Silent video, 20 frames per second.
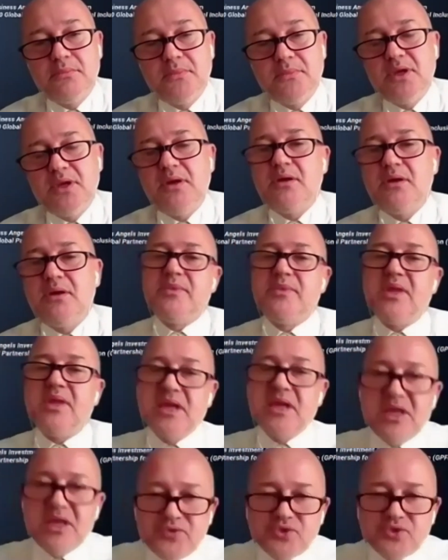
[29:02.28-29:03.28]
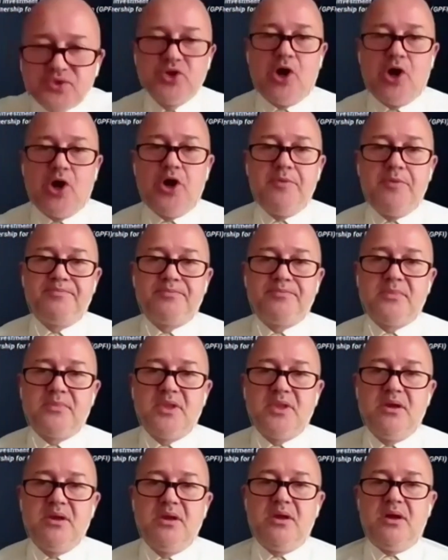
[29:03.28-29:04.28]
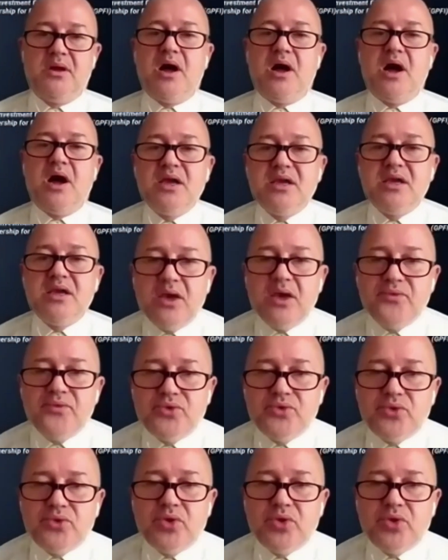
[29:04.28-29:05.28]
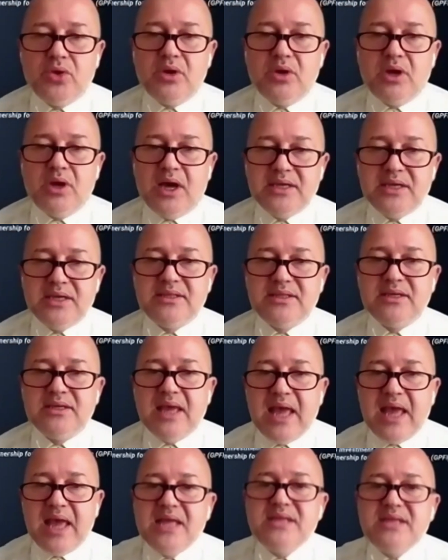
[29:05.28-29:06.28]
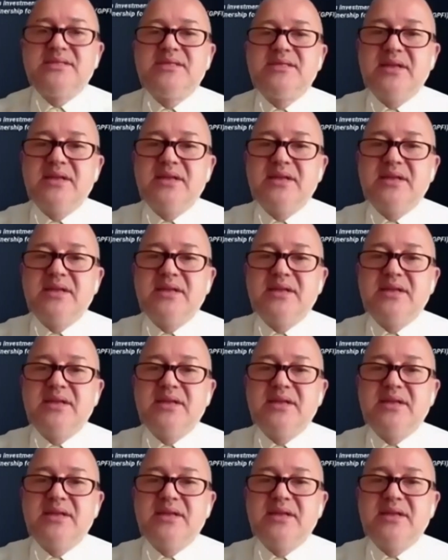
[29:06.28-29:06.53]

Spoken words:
If so, I think answer now